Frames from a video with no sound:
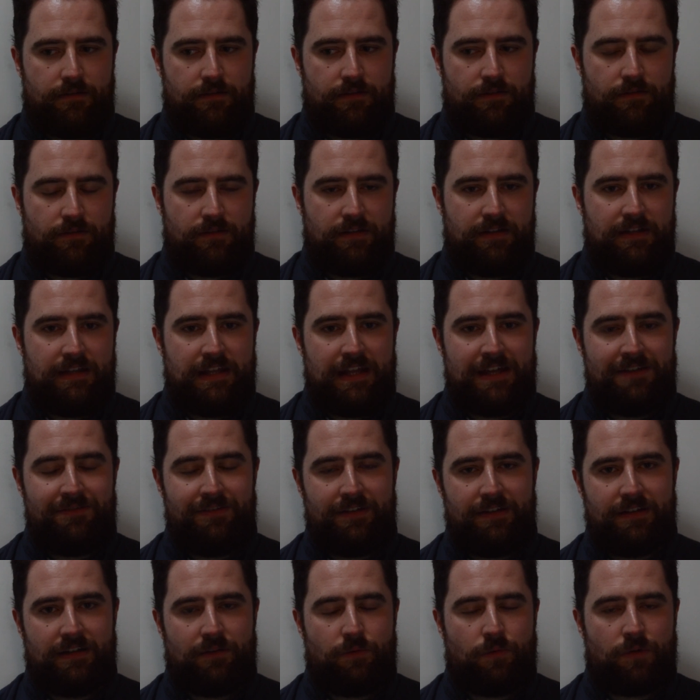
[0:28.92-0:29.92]
So
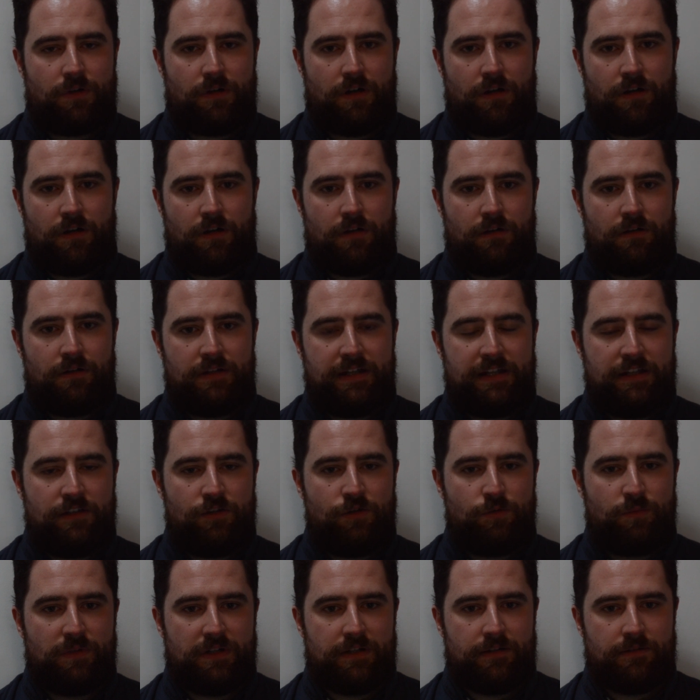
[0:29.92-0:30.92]
given that we're all
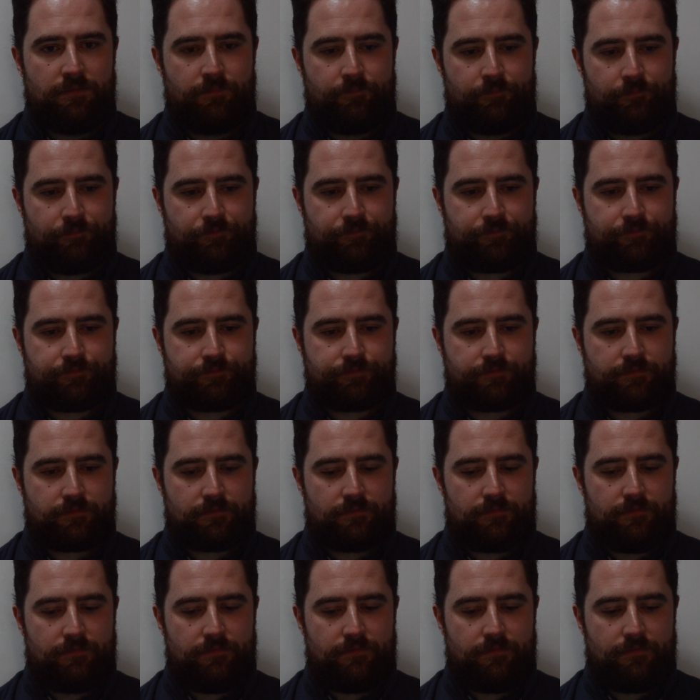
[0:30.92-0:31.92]
human,
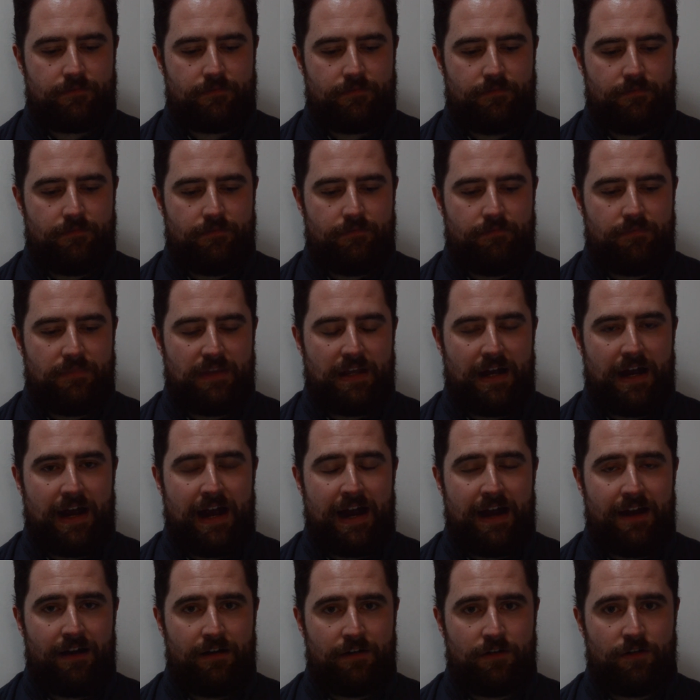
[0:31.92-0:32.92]
there
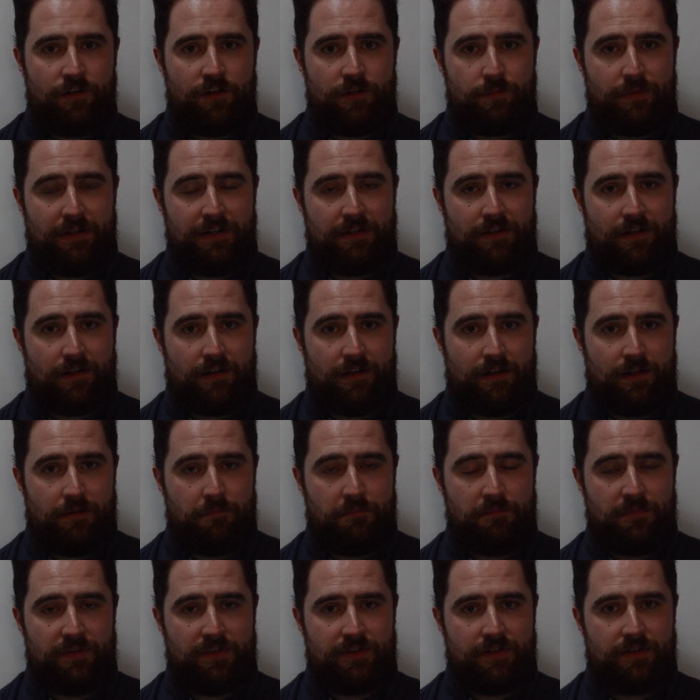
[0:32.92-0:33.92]
are going to be
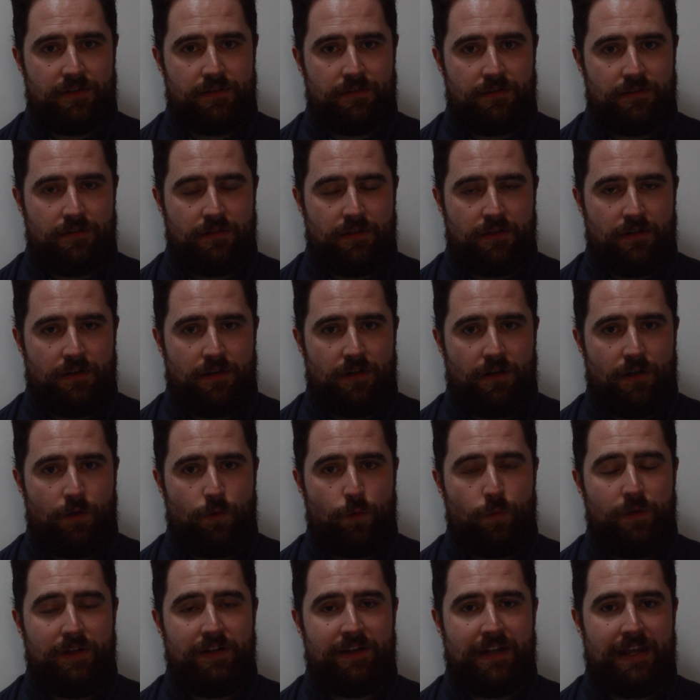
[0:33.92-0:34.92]
times
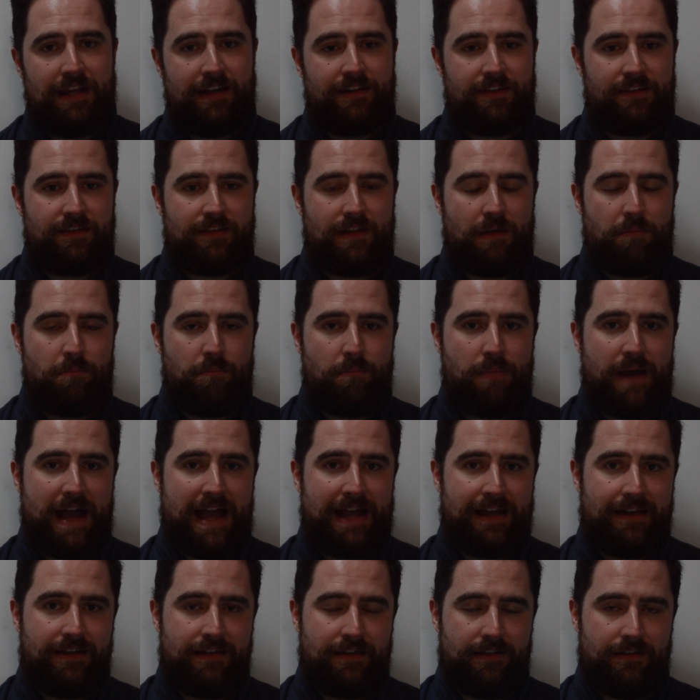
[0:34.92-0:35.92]
when we take a step
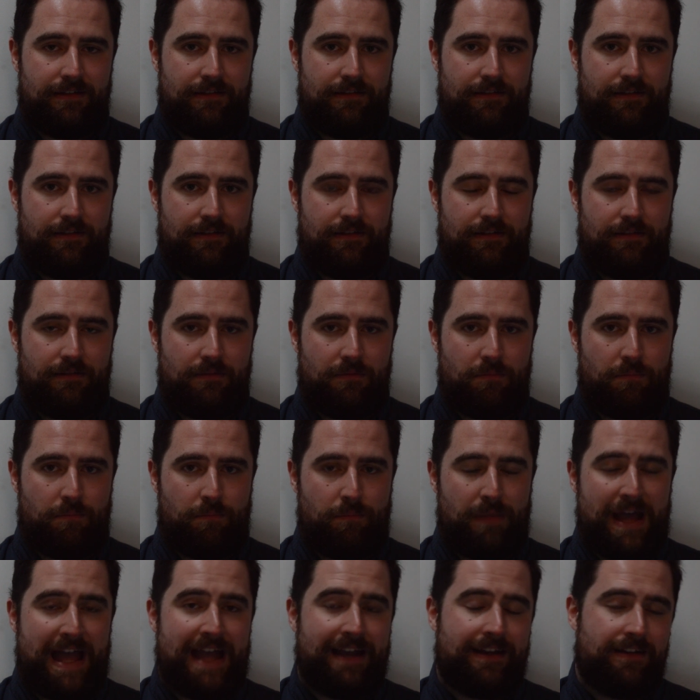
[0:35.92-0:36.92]
back
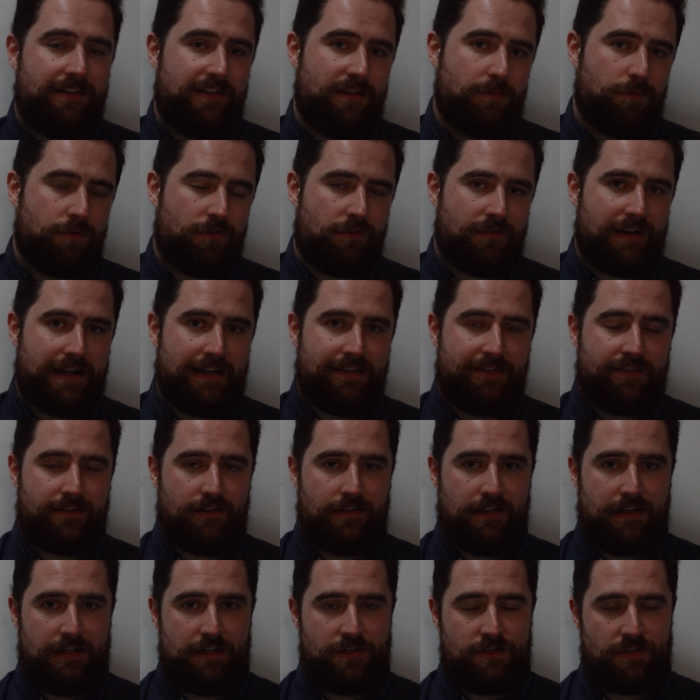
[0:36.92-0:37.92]
into
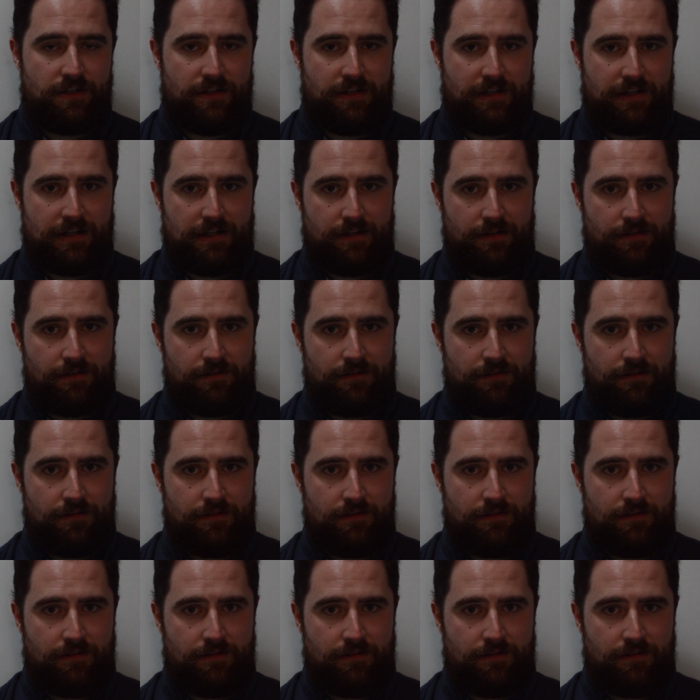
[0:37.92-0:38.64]
procrastination again.